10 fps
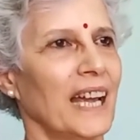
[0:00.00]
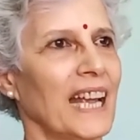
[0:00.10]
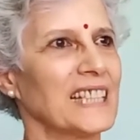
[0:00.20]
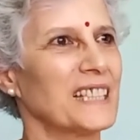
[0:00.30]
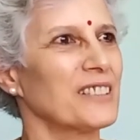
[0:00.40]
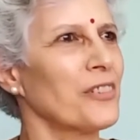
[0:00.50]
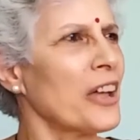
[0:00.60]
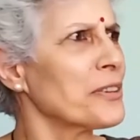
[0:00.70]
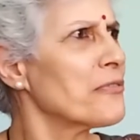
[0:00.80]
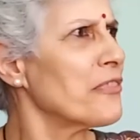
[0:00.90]
it's
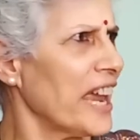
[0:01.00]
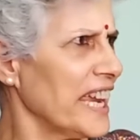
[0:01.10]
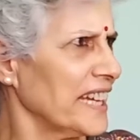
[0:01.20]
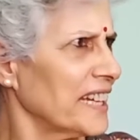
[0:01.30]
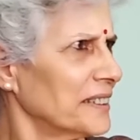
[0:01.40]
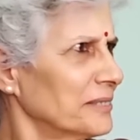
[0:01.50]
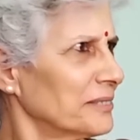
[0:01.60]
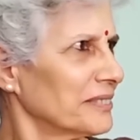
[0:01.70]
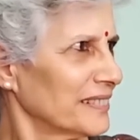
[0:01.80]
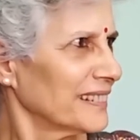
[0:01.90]
rather fake,
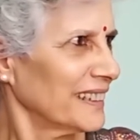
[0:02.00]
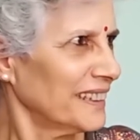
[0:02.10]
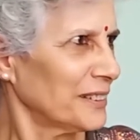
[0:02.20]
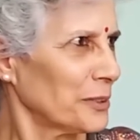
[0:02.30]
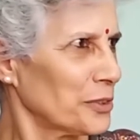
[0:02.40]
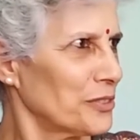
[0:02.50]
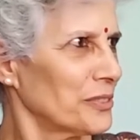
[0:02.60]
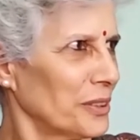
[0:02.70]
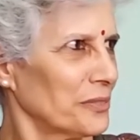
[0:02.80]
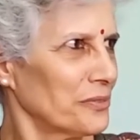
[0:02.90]
not
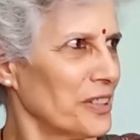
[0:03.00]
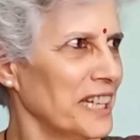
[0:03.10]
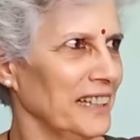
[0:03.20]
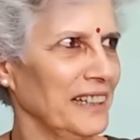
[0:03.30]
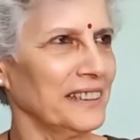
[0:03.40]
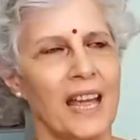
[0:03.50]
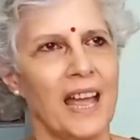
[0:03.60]
real.